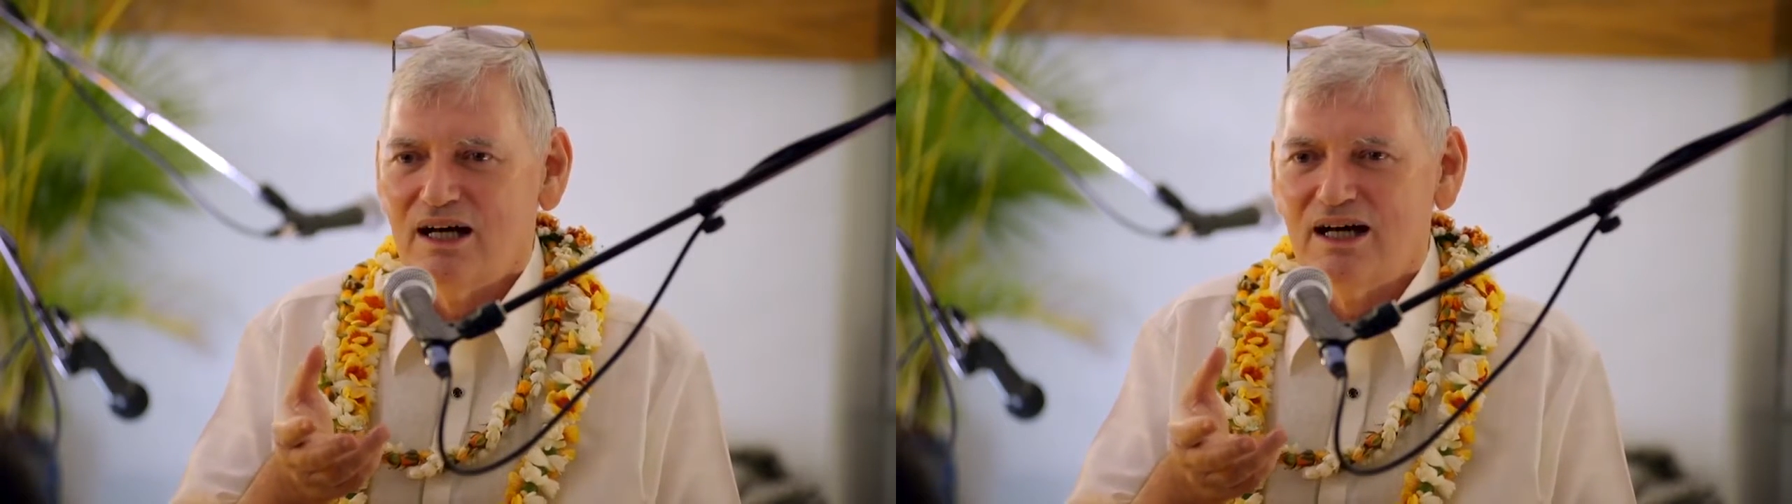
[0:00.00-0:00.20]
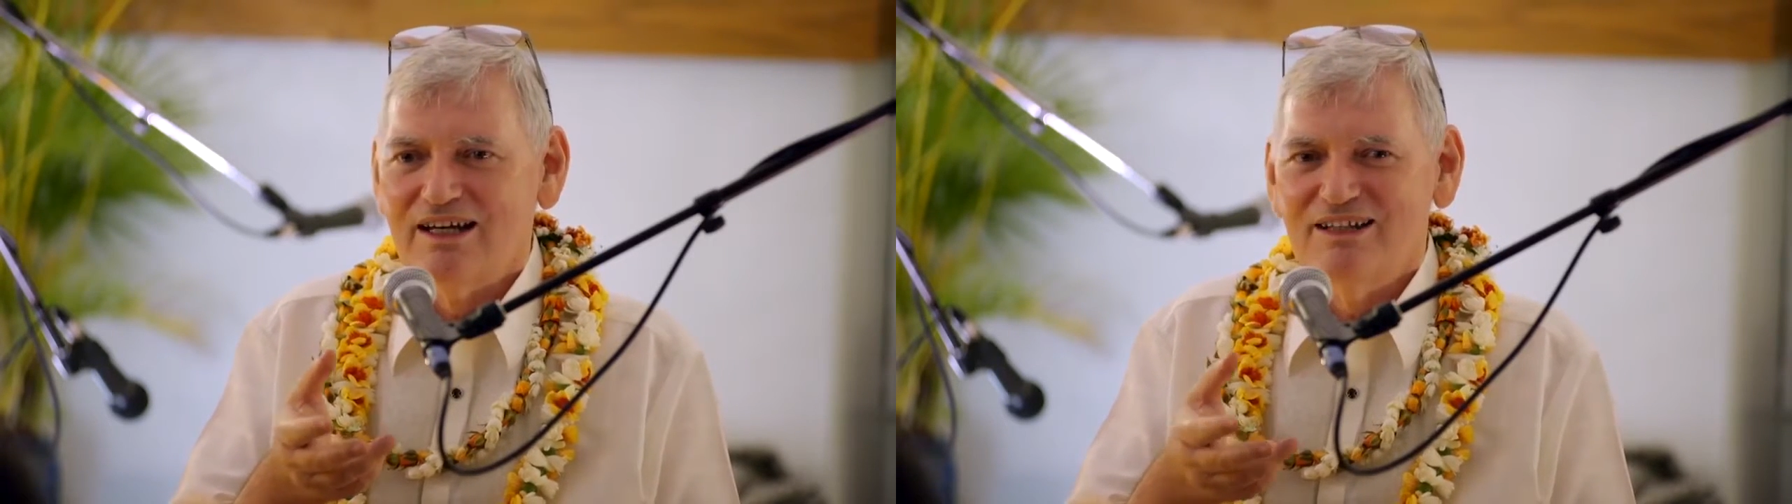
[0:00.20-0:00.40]

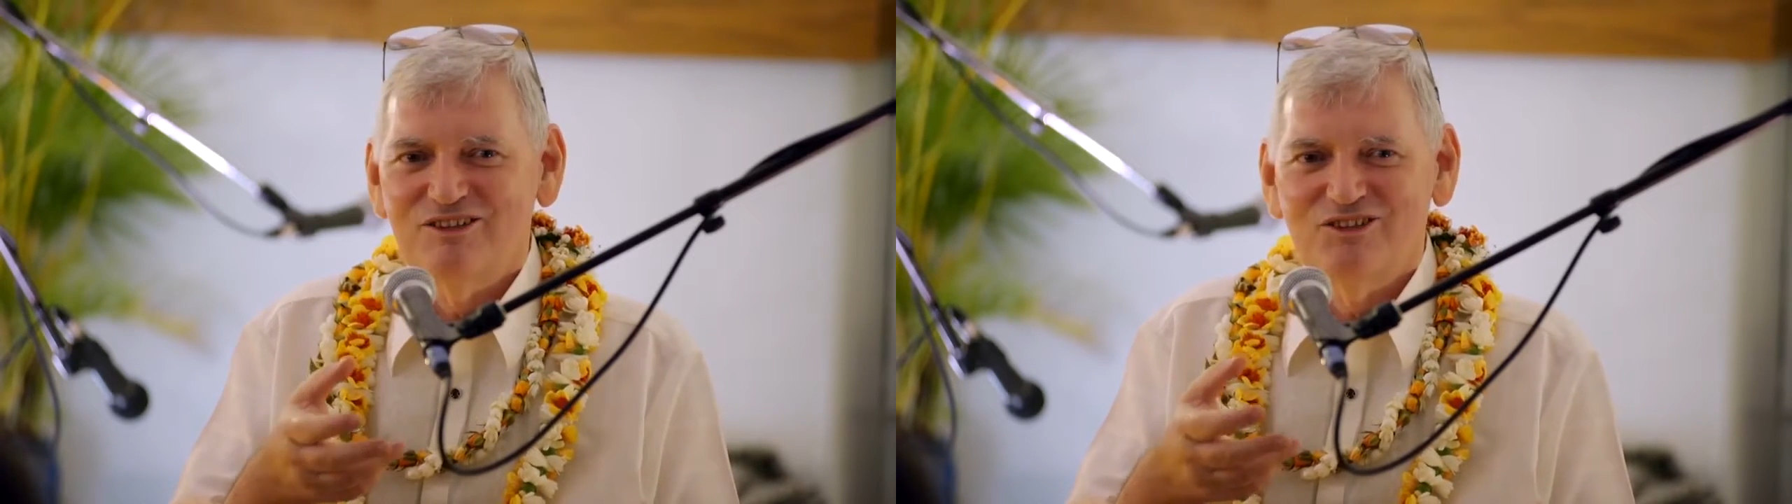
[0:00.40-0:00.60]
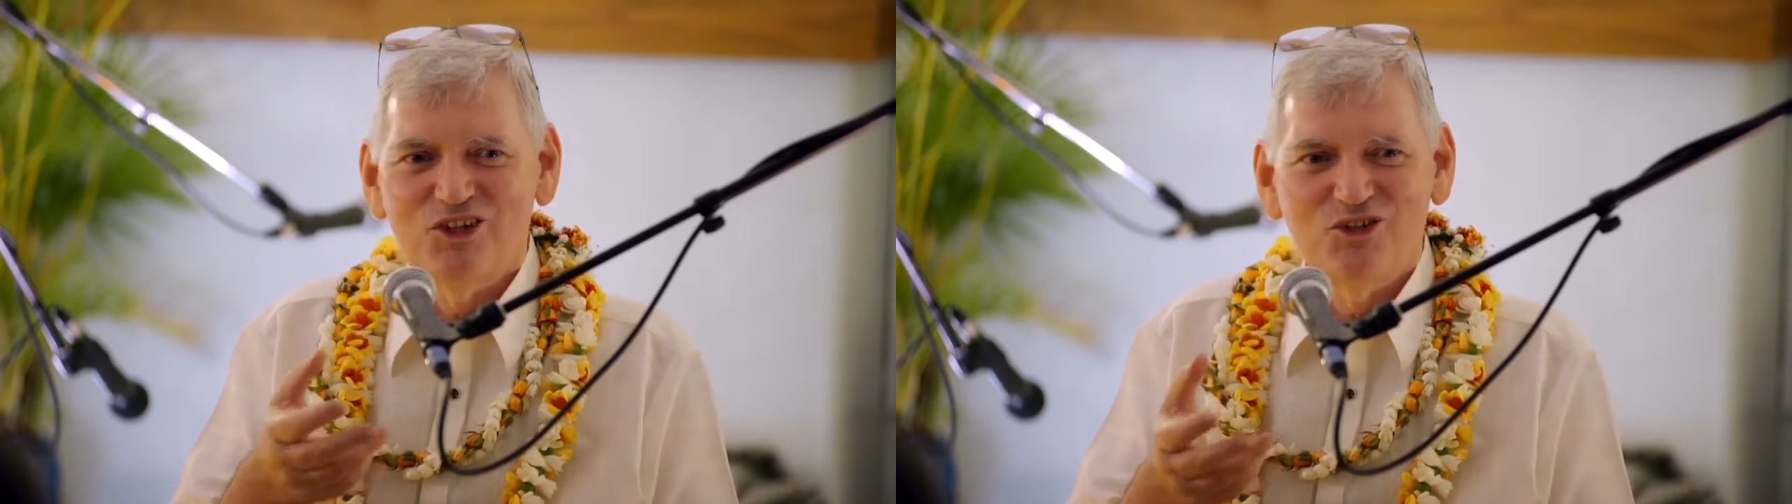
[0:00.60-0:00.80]
I
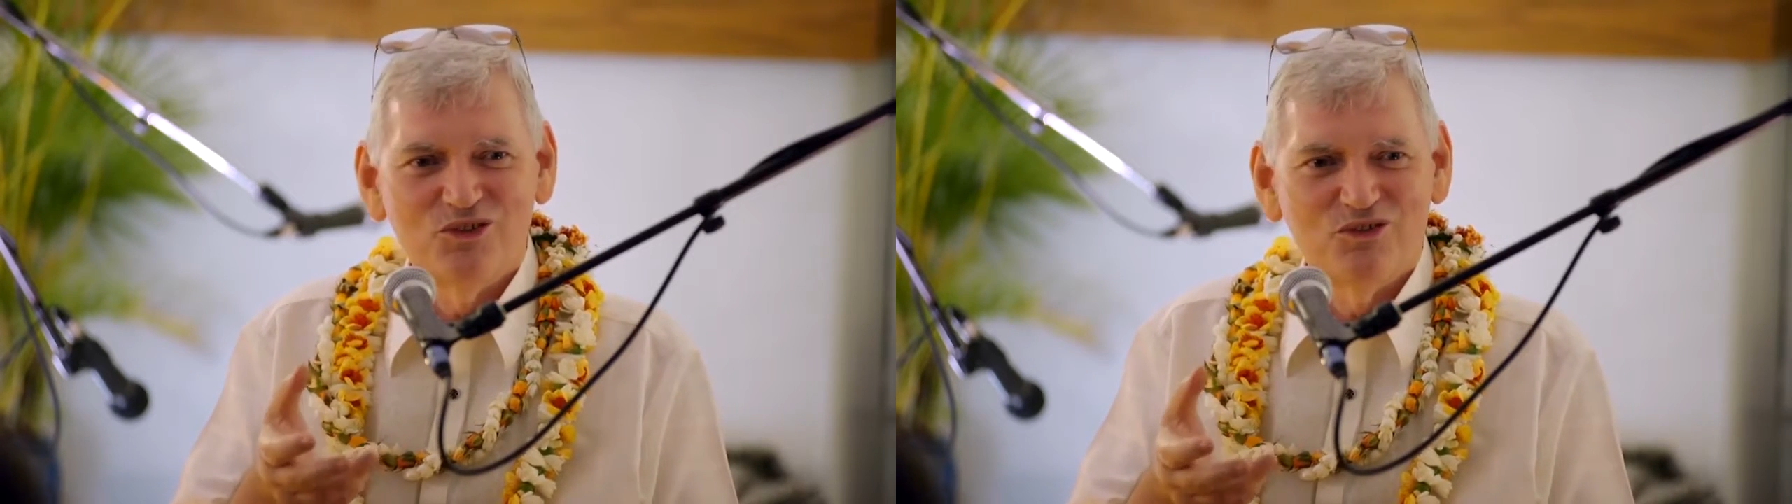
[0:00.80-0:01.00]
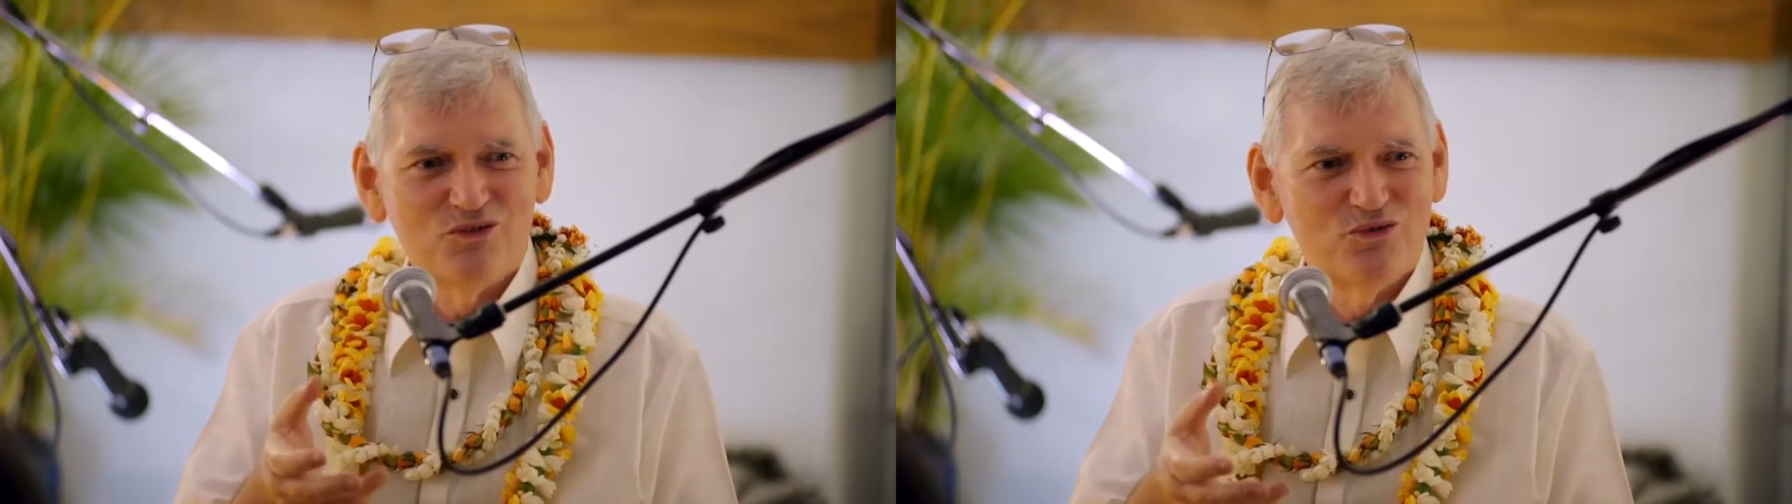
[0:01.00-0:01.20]

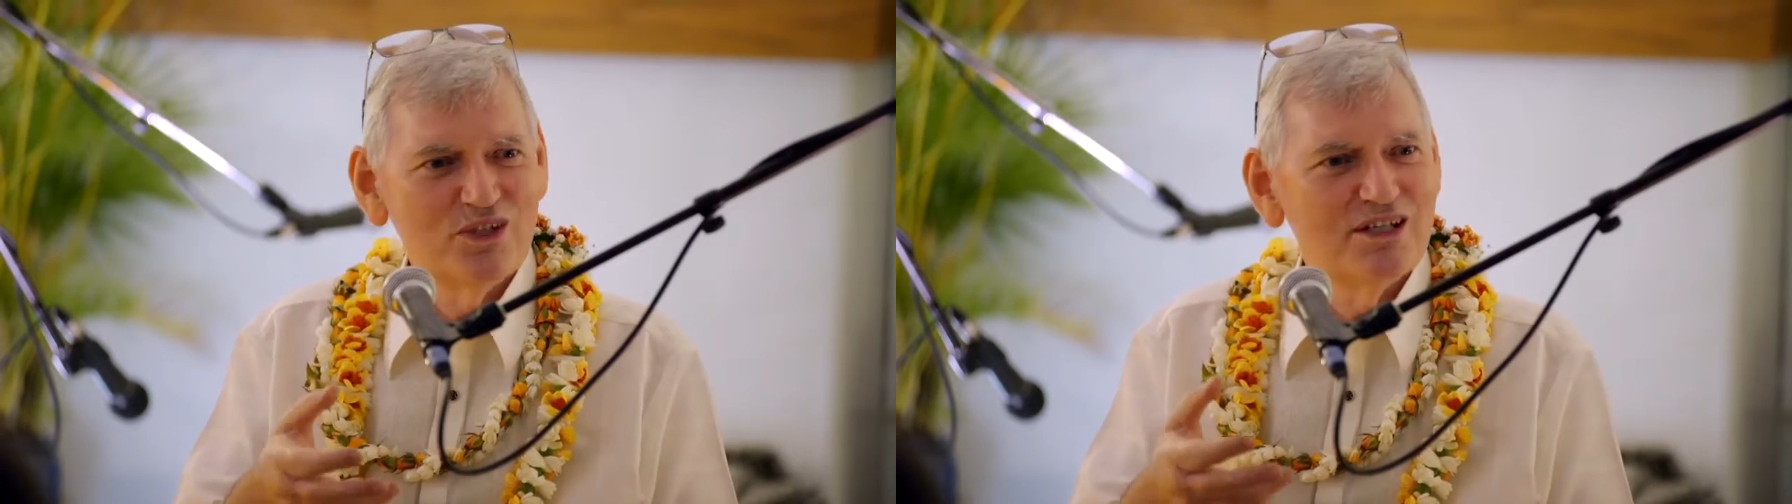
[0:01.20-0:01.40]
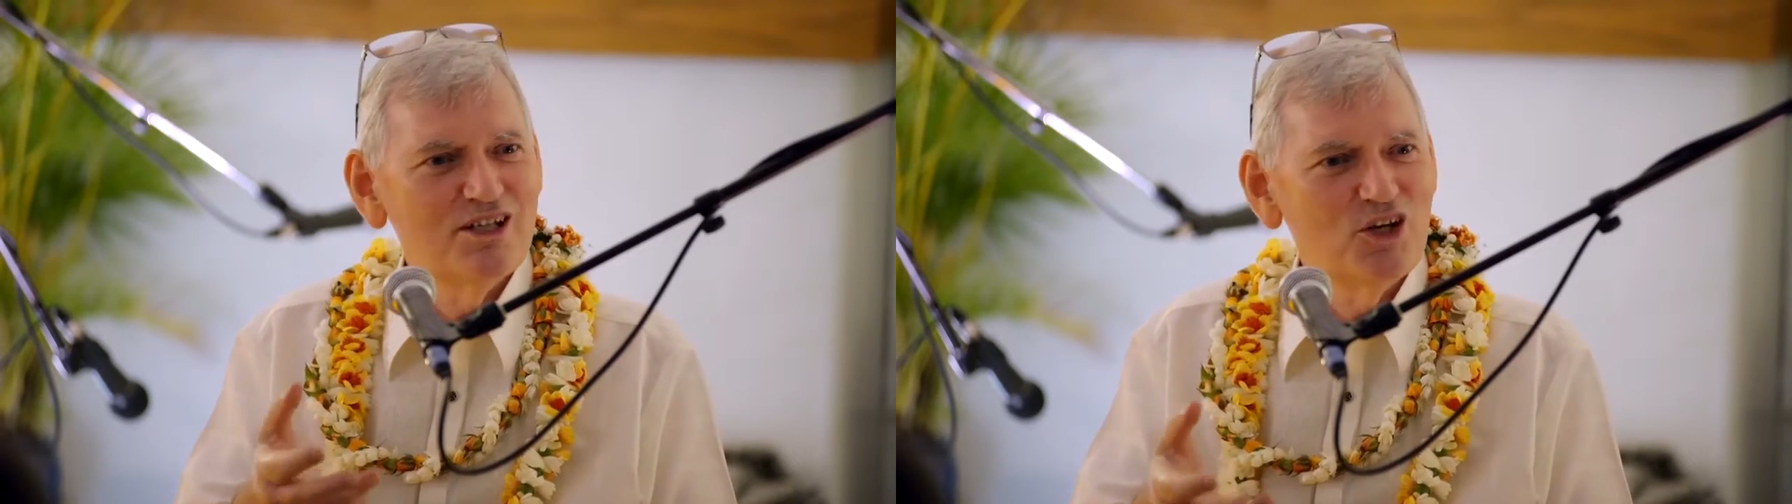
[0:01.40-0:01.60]
don't
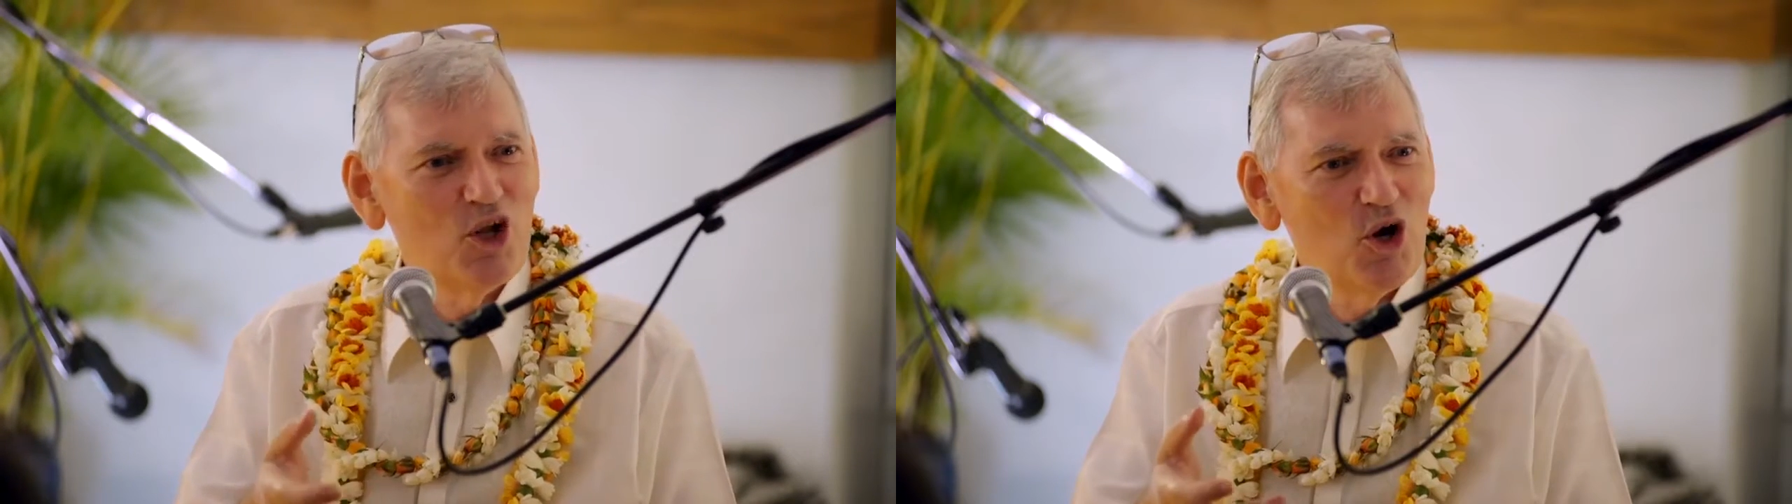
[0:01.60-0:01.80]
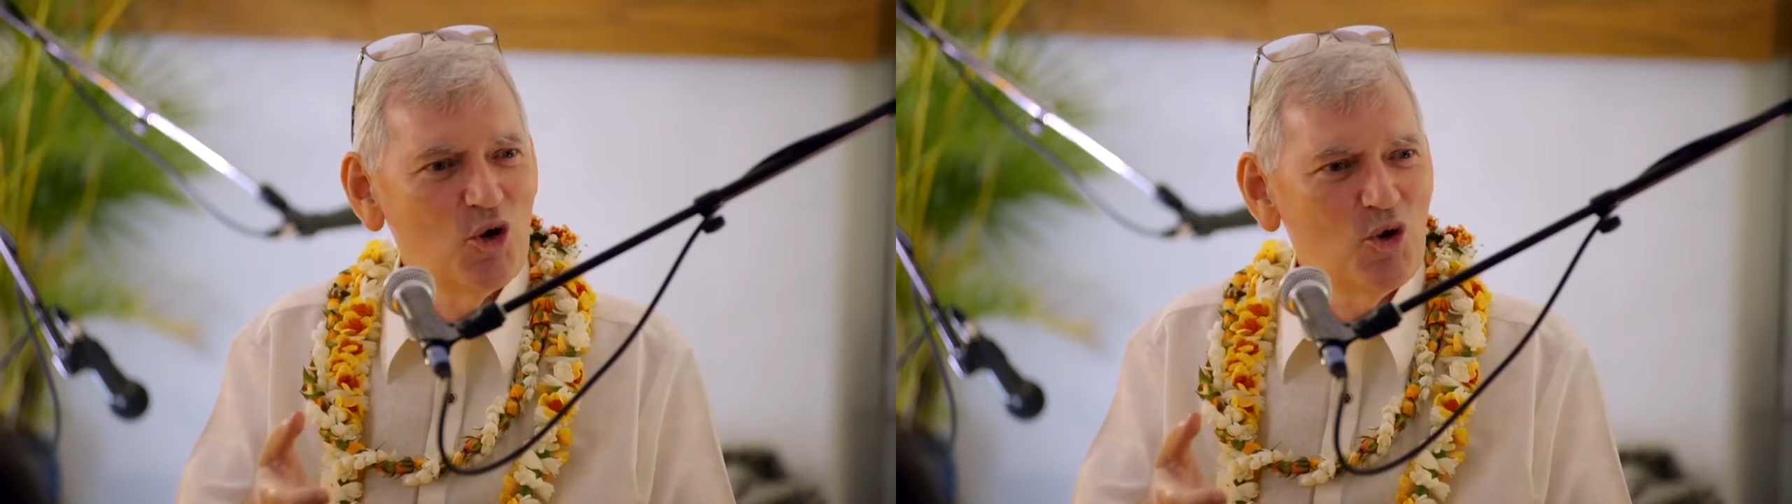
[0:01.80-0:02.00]
really
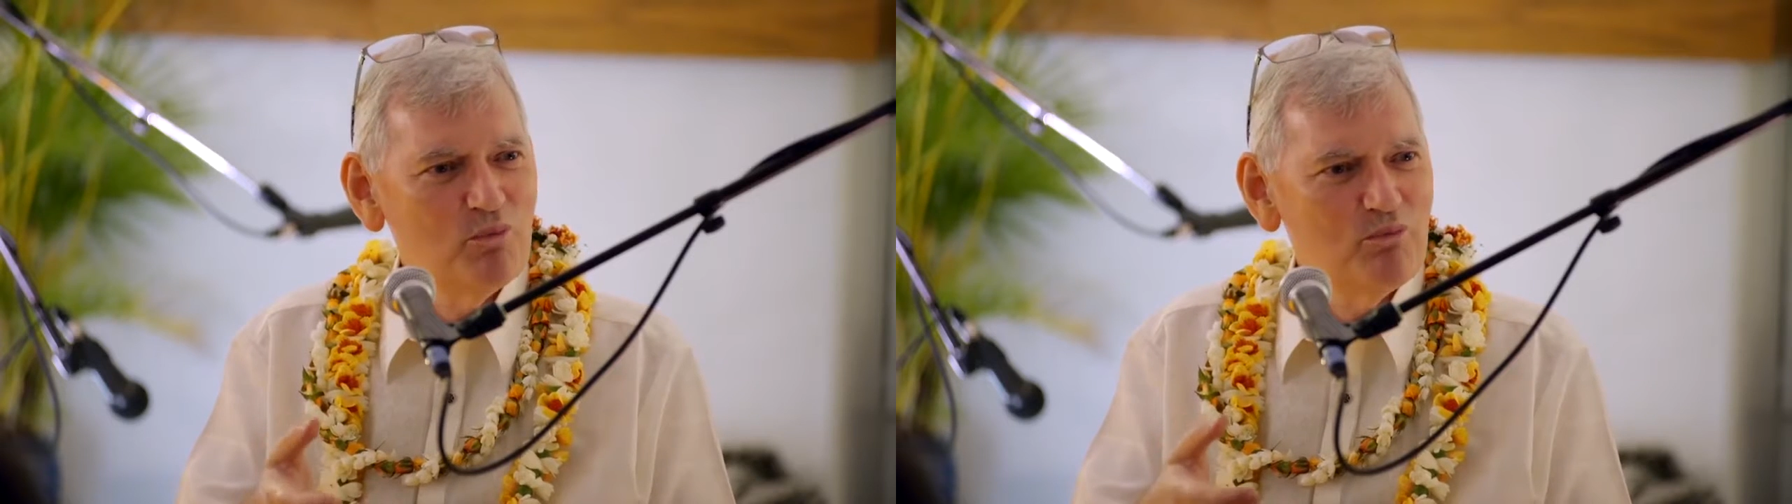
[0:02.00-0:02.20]
know